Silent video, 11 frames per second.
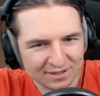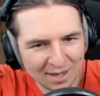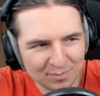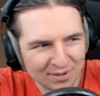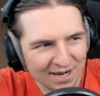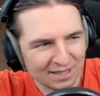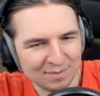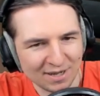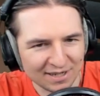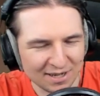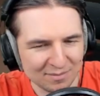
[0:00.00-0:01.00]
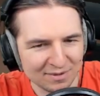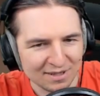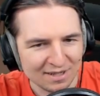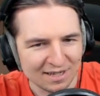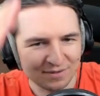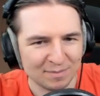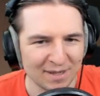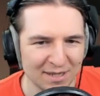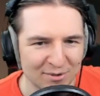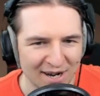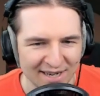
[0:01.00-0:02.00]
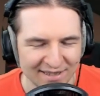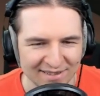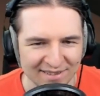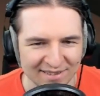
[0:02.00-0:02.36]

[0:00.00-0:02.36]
top right, bottom left, bottom right.